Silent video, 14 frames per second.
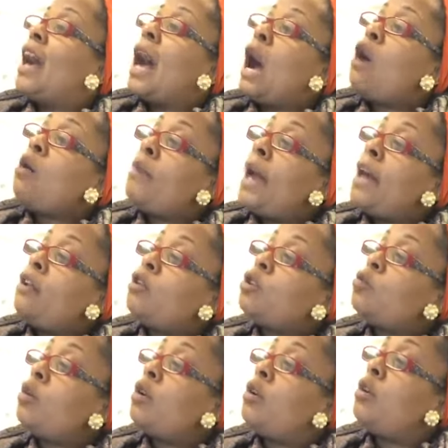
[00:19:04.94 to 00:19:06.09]
Our battles
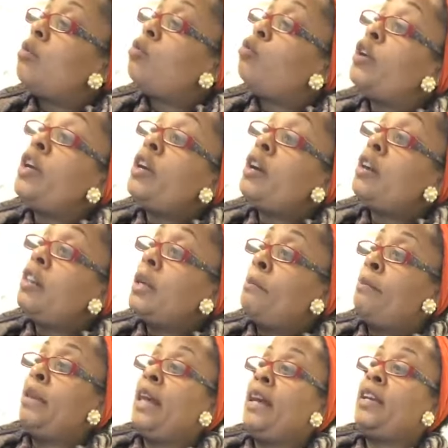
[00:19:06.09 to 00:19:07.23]
were real and
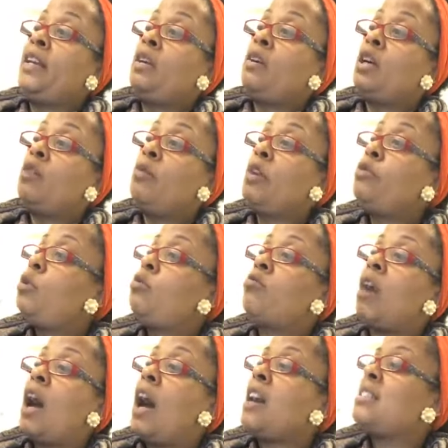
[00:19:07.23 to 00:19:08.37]
bloody. We threw
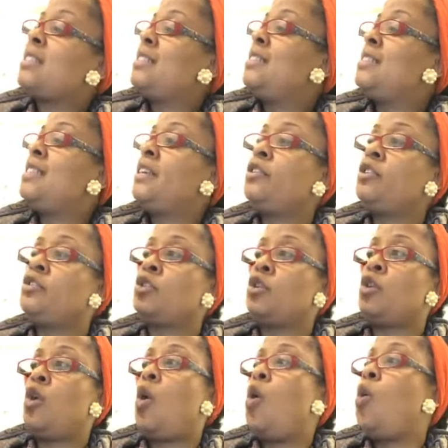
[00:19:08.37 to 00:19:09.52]
rocks and cinders
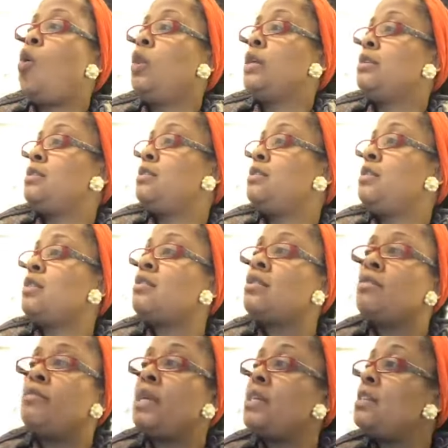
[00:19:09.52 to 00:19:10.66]
and coal and sticks
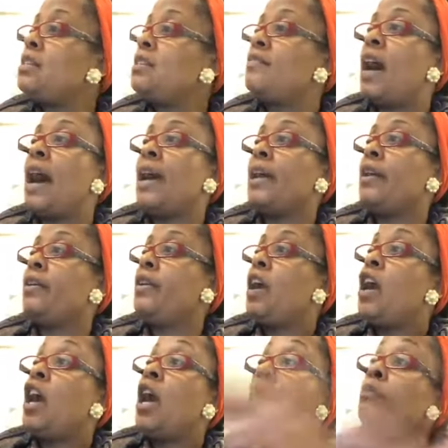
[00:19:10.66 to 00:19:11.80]
and pieces of iron
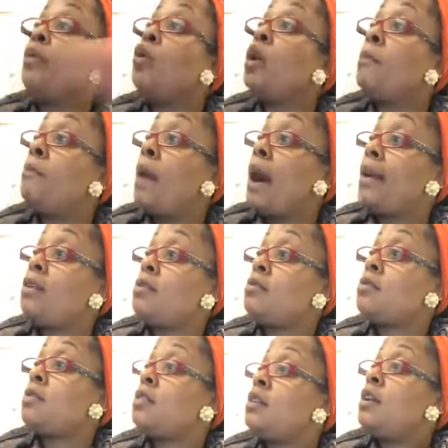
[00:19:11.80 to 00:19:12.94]
and broken
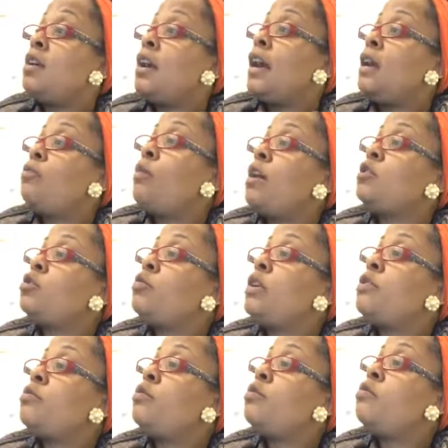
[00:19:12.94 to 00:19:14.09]
bottles. And whilst we
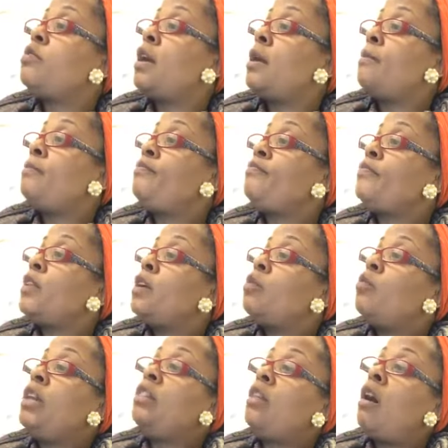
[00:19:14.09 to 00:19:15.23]
threw them,
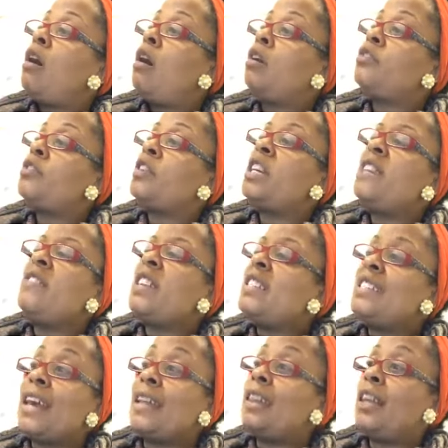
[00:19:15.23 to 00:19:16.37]
we longed for even
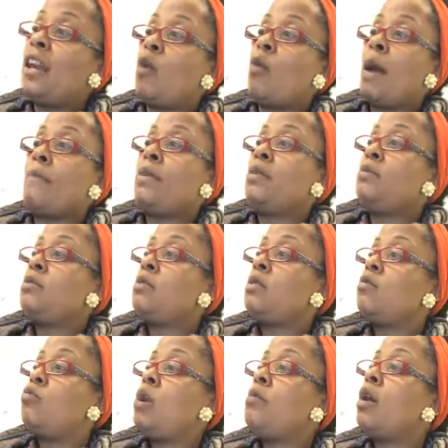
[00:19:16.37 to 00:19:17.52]
deadlier weapons.
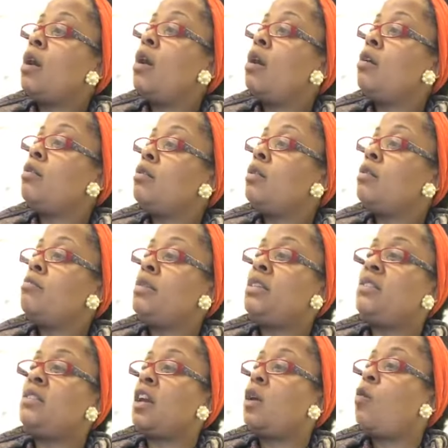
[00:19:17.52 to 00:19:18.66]
We were hurt. We
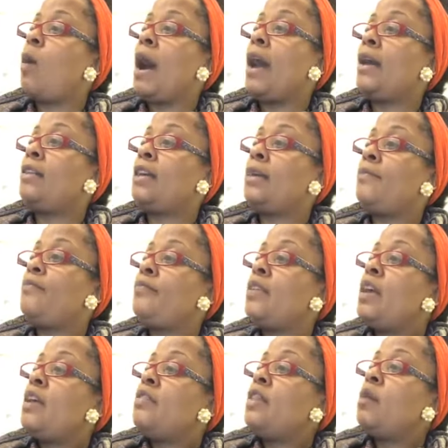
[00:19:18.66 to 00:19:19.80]
took it quietly.
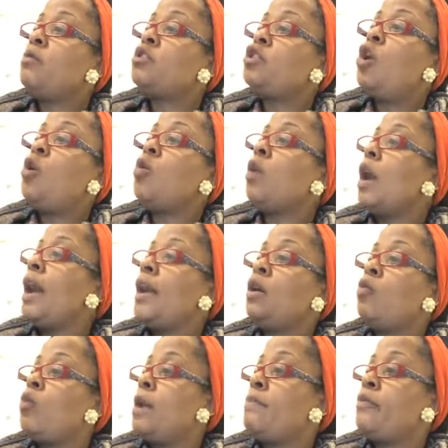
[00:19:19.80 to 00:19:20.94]
There was no crying or
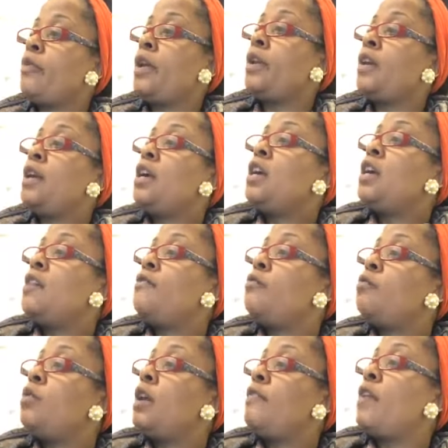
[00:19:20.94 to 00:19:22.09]
whimpering.
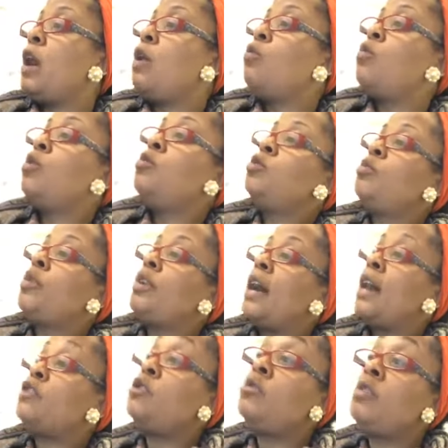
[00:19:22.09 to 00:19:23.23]
If our wounds were
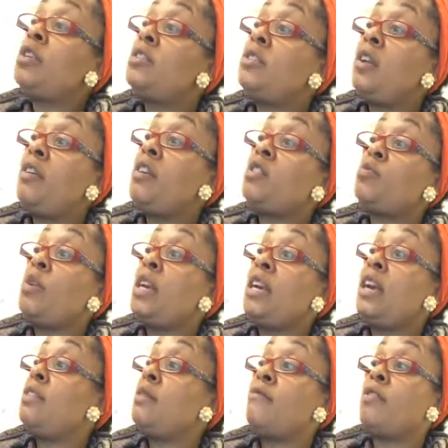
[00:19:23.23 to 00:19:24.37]
not truly serious, we
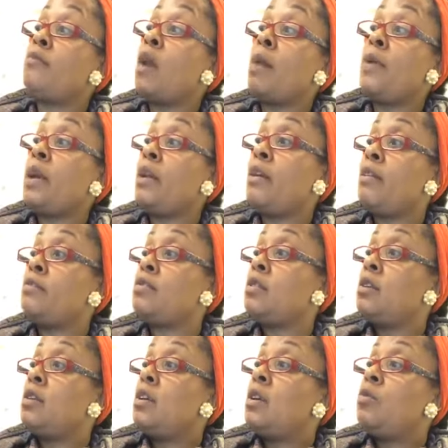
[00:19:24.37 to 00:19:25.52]
hid them from our parents.
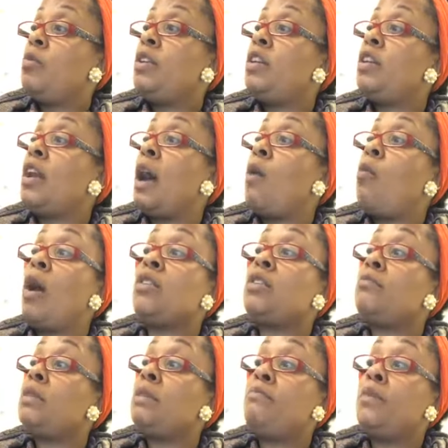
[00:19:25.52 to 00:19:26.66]
We did not want to
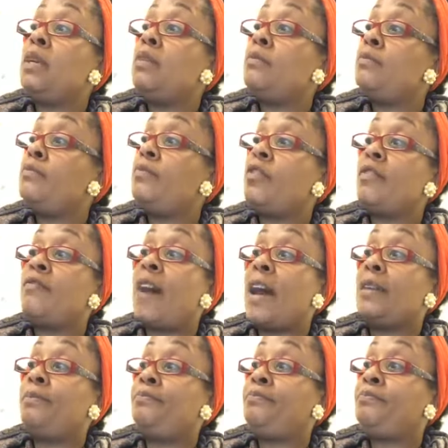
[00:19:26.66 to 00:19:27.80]
be beaten for
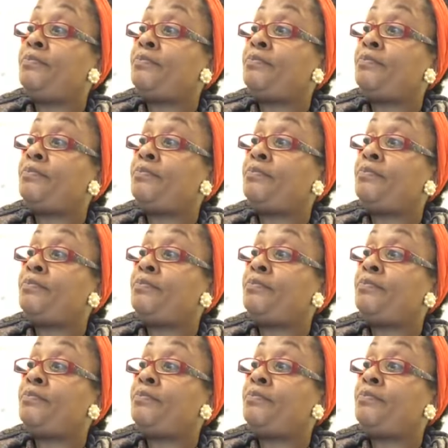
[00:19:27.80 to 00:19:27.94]
fighting.